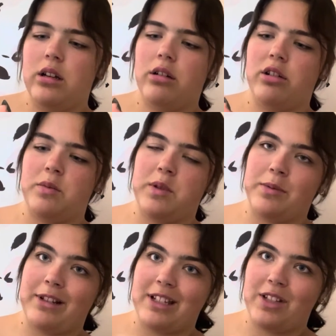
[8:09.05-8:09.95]
Christmas
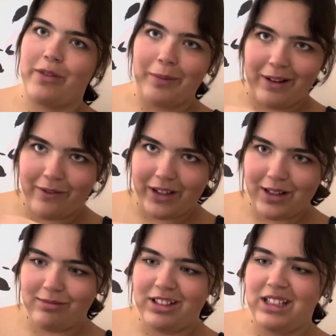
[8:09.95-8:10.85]
presents for my
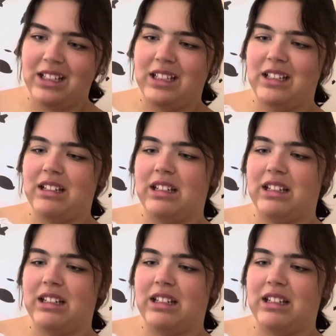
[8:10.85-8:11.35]
family.